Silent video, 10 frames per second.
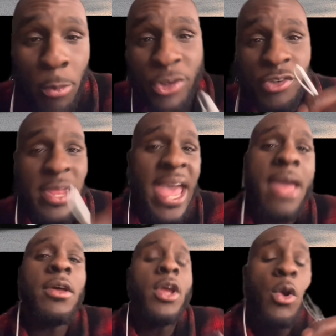What you
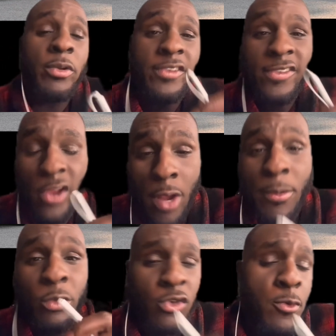got was a
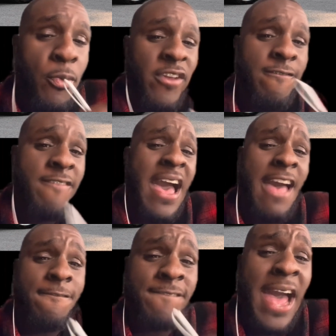turbo 2.5
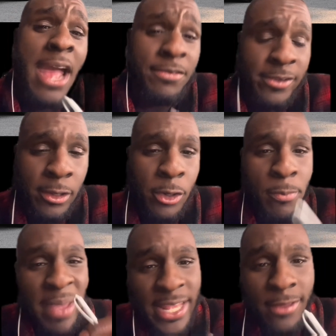5-cylinder
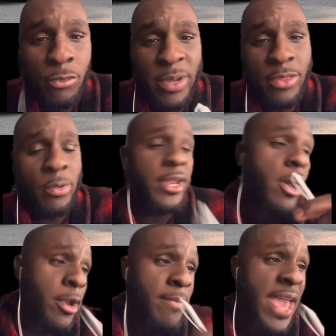mated to either an
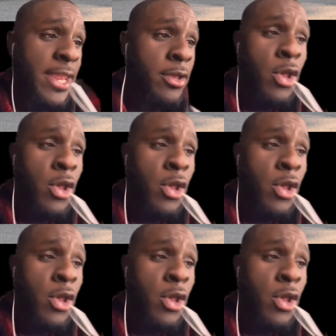automatic